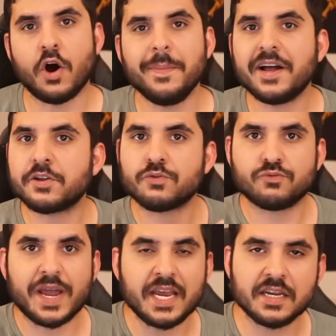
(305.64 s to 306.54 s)
amount of
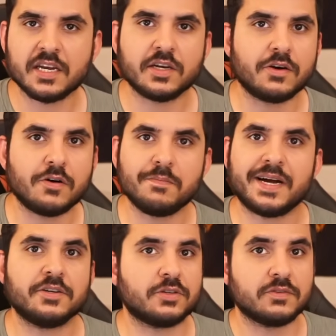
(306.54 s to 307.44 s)
raiding, no
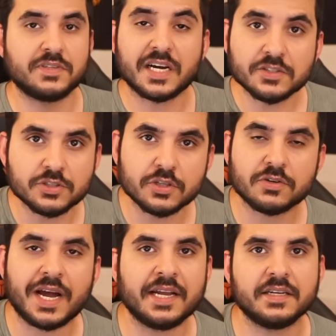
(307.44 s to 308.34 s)
amount of dungeon
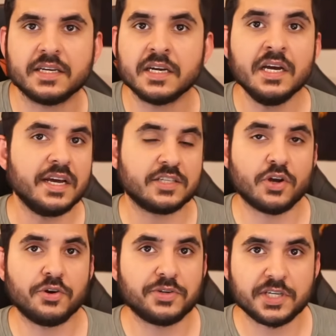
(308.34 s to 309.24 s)
grinding is
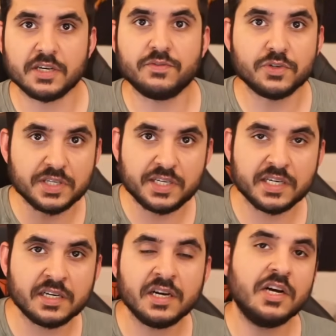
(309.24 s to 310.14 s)
going to give you
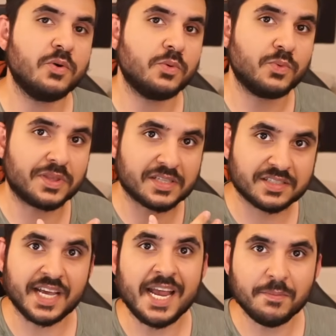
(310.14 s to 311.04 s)
gear with the
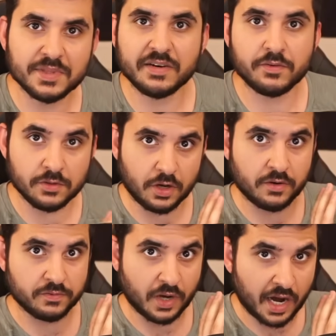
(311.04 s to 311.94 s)
same level
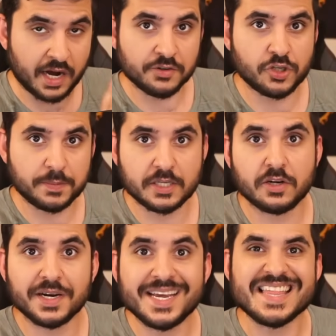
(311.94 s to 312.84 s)
of 100%. You're going
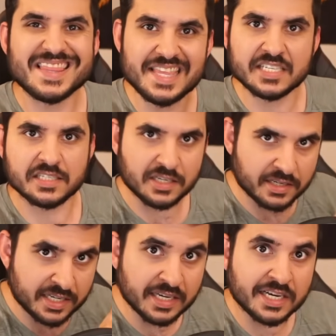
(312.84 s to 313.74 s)
to get this
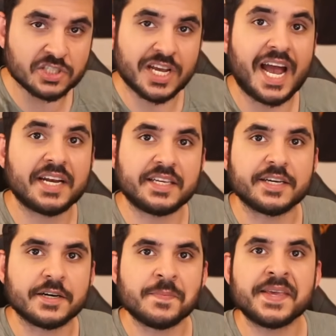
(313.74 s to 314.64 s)
Giga Chad gear